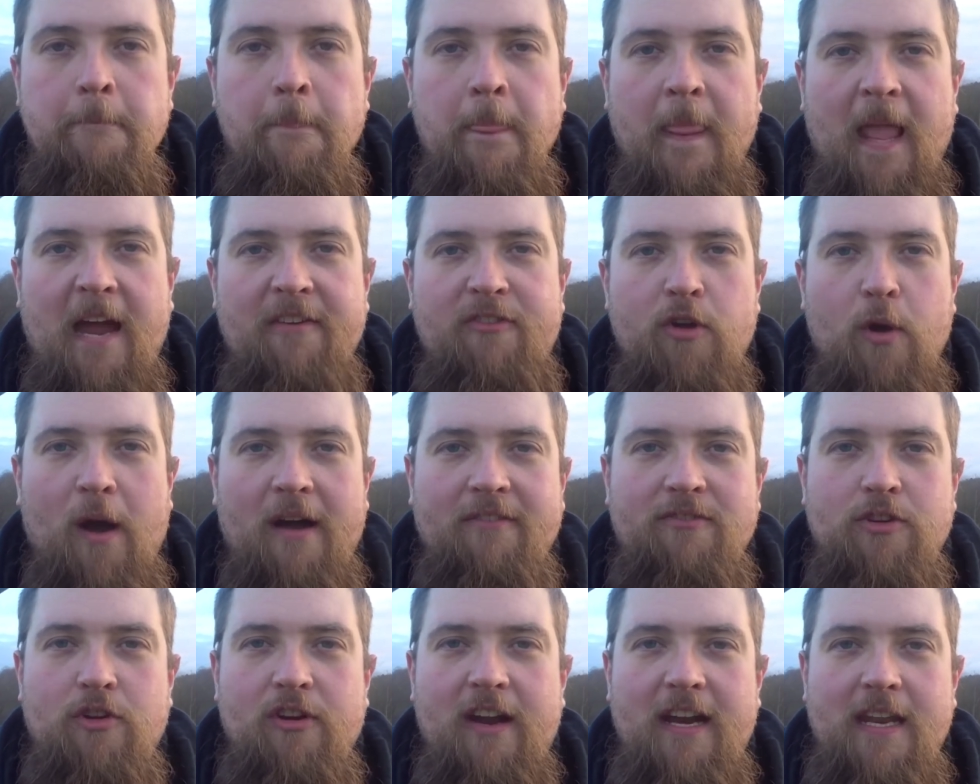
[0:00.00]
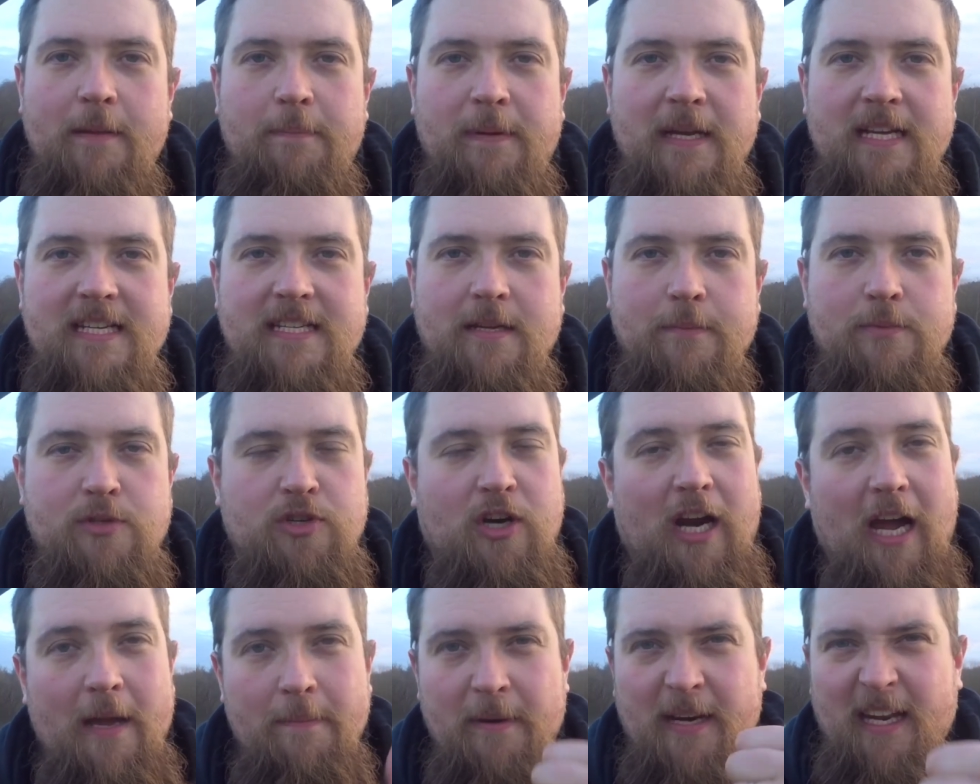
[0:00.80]
if you haven't already please
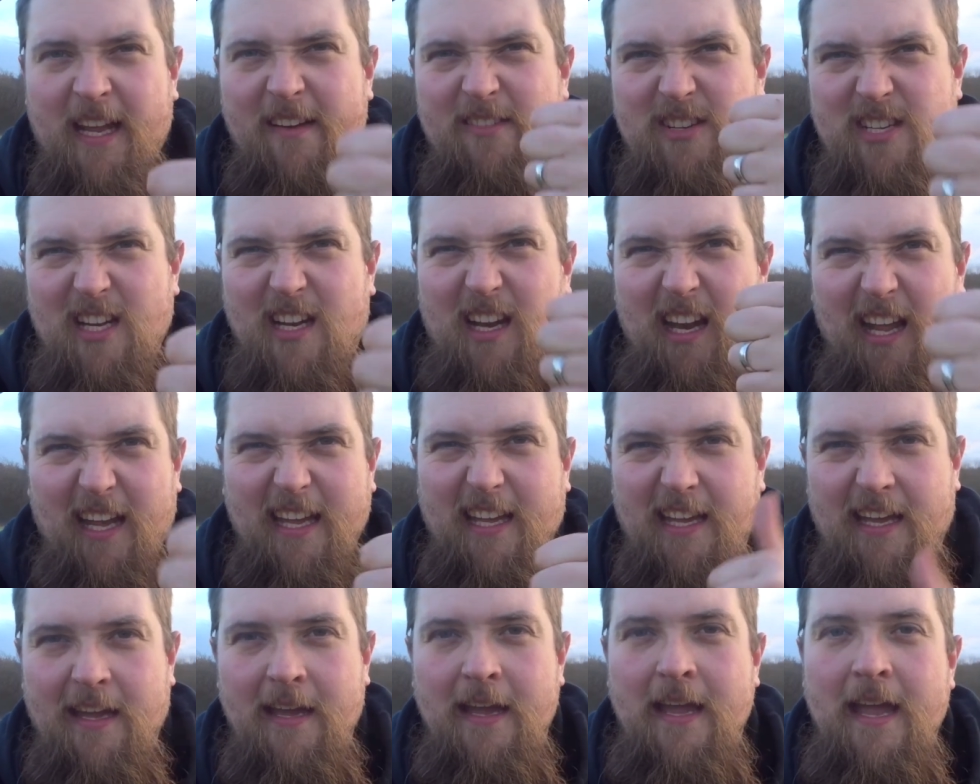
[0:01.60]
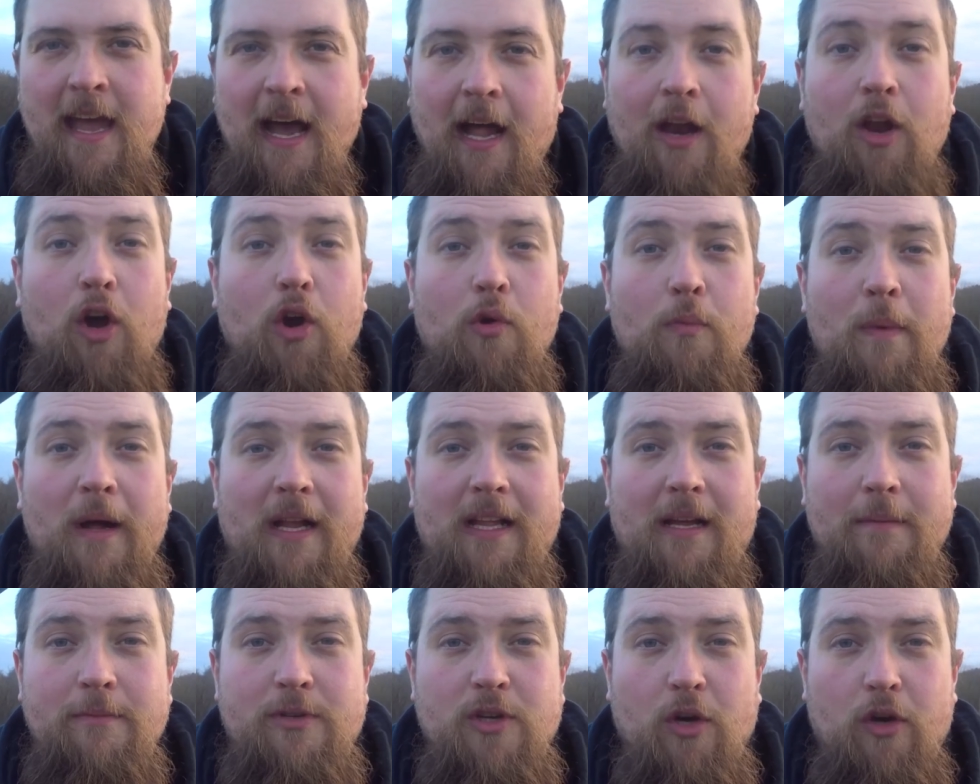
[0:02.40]
subscribe and give us a like hello and
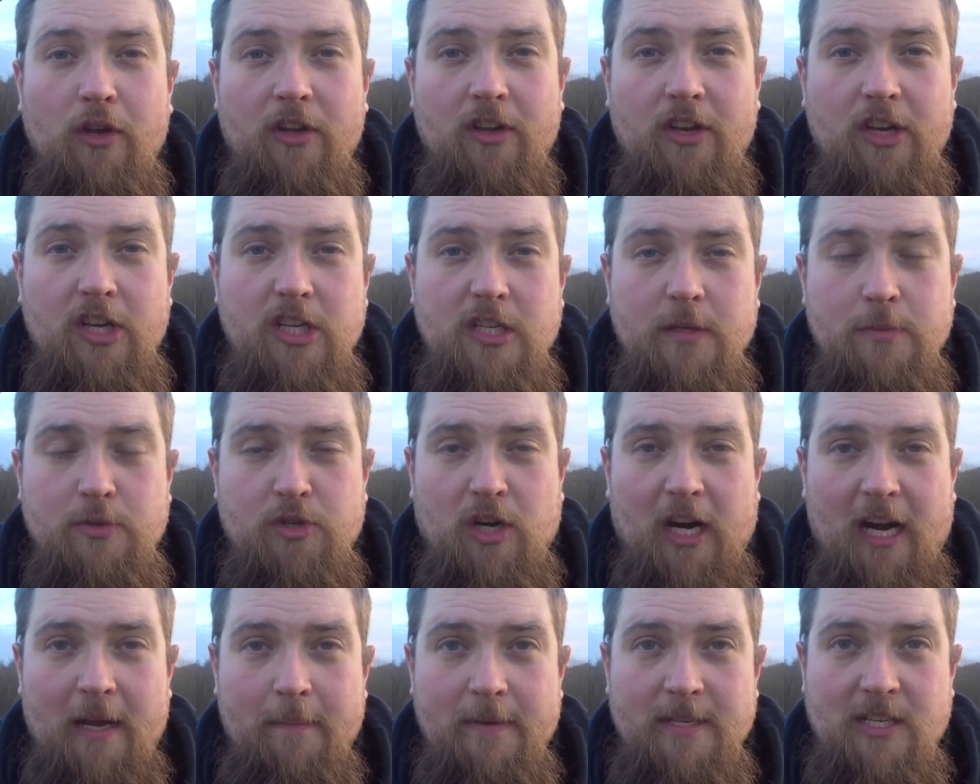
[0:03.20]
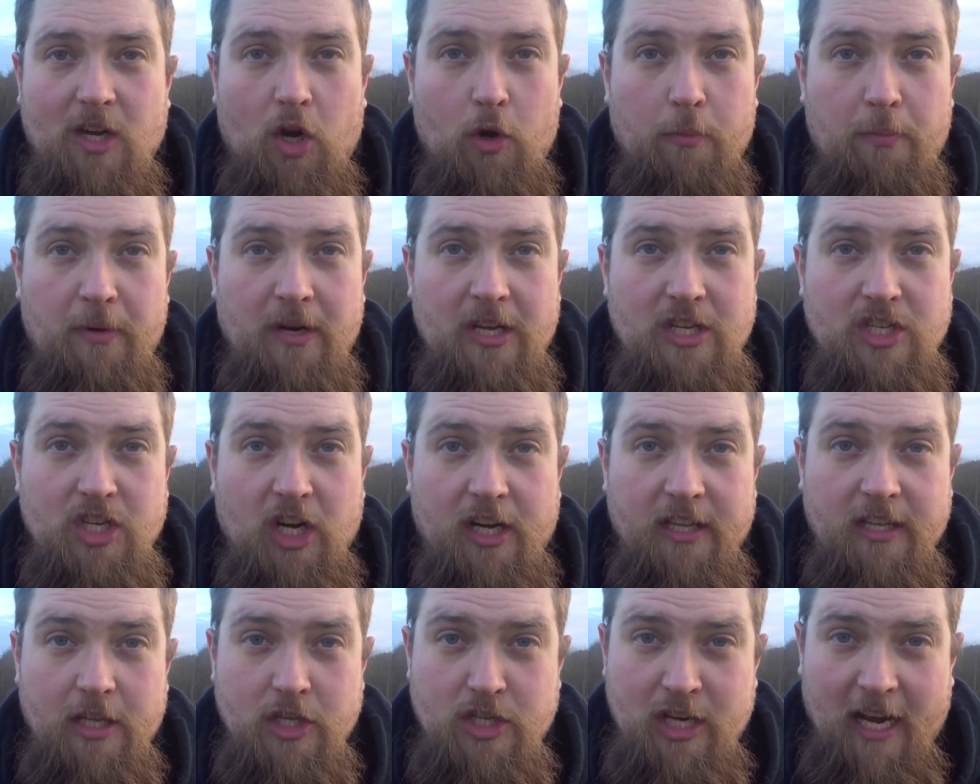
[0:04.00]
welcome to all the new subscribers I hope you're
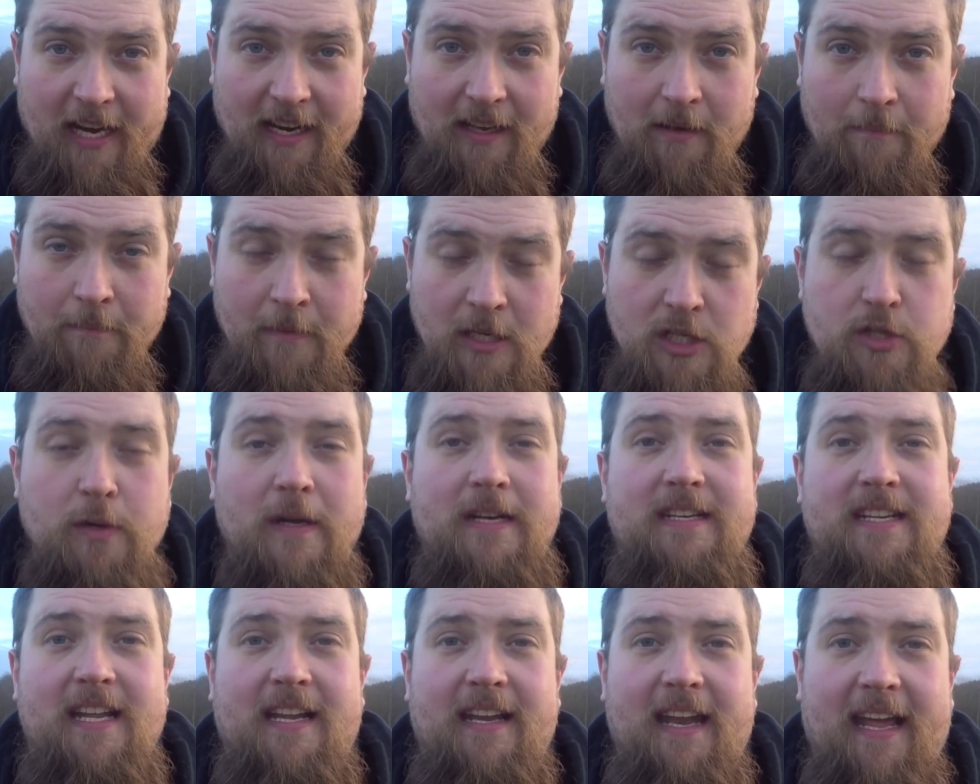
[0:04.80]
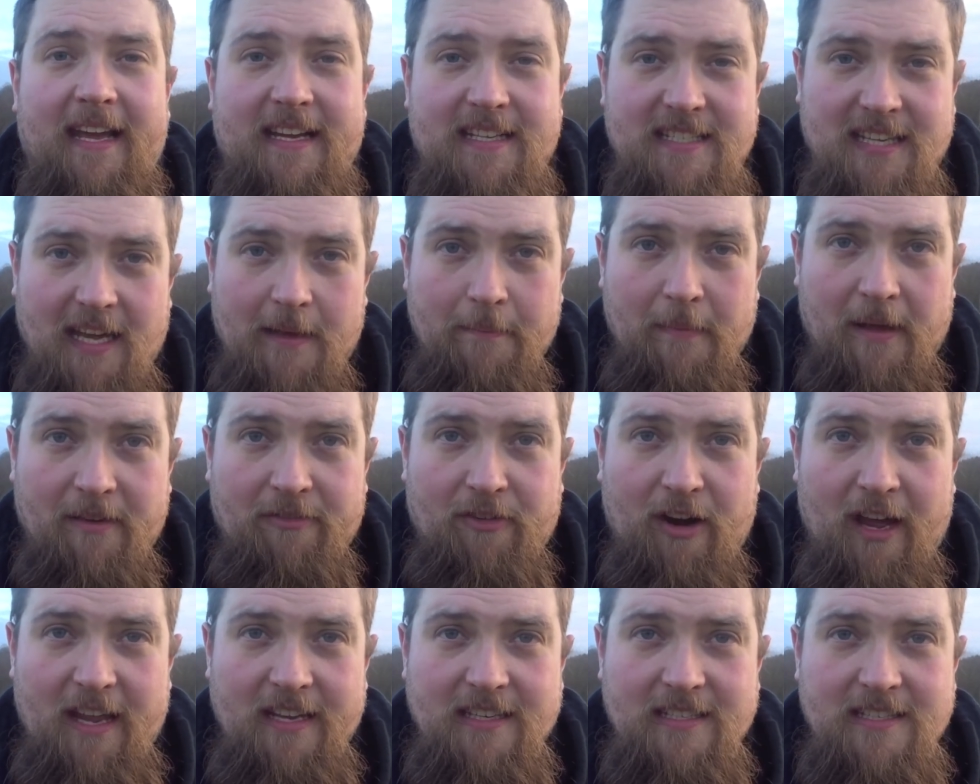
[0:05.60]
enjoying the channel so until next time my
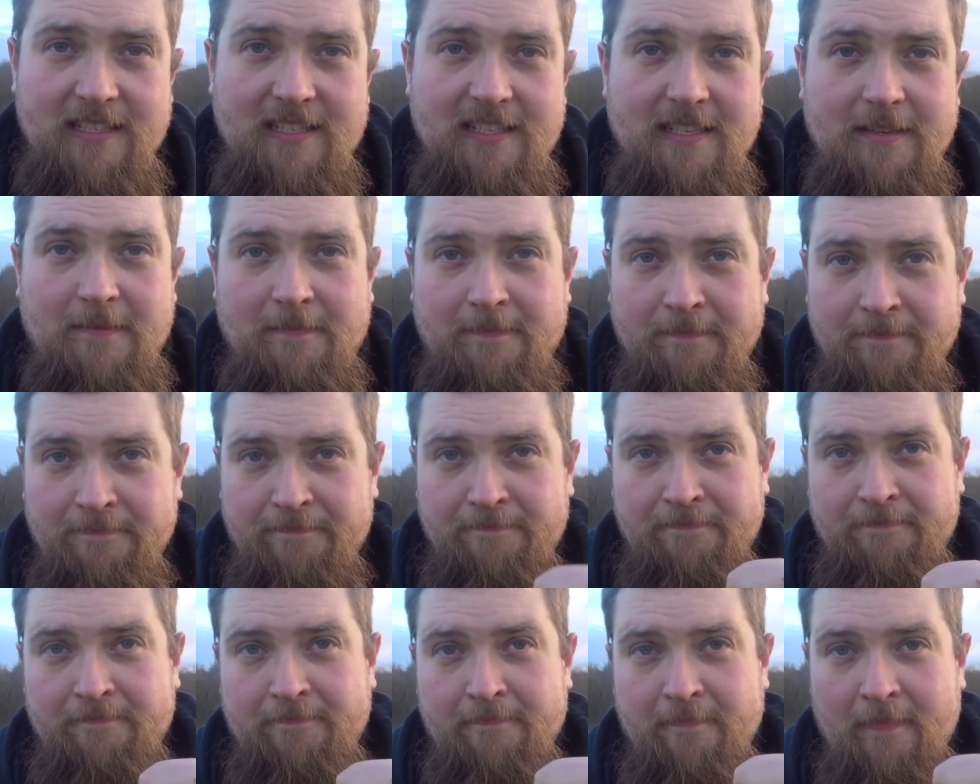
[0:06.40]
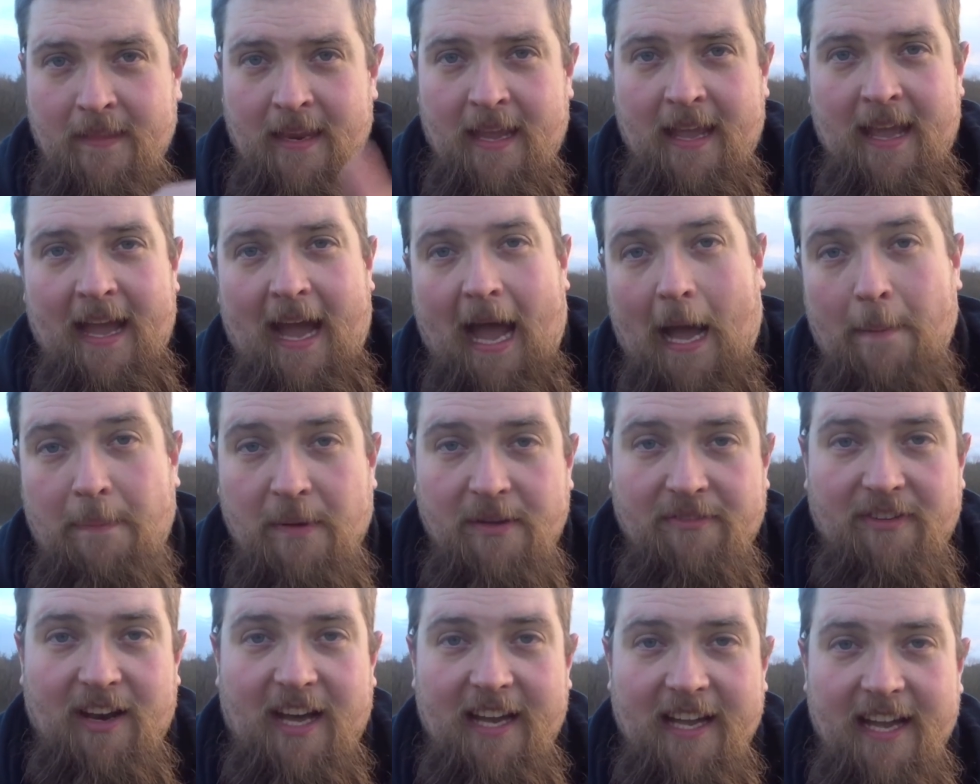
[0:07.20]
friends happy
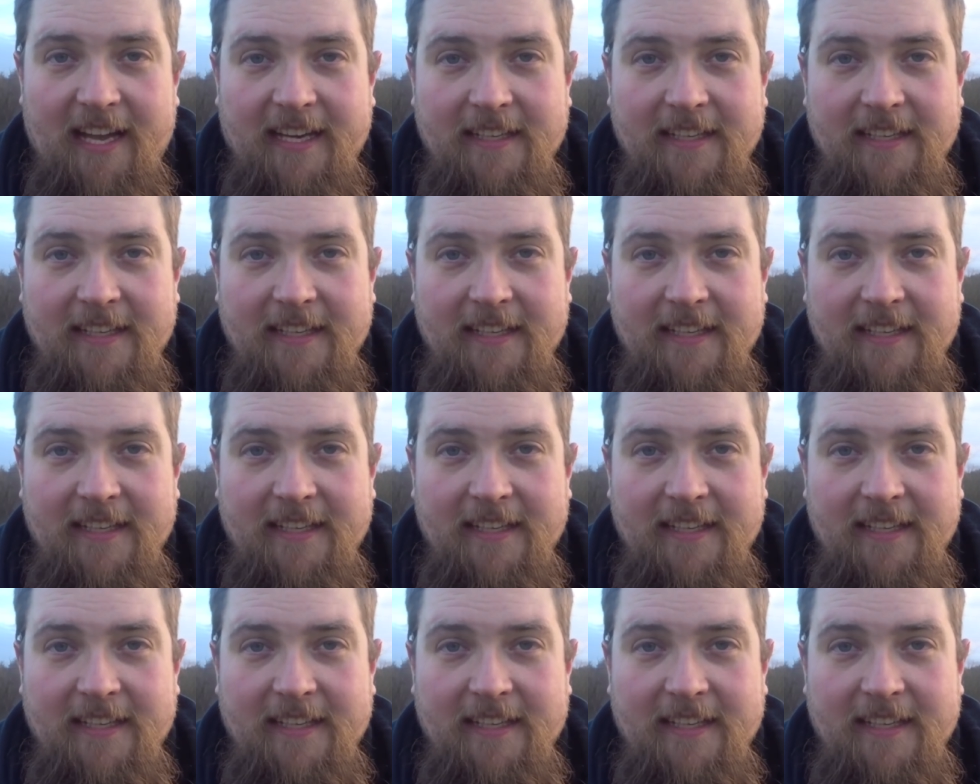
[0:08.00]
flying.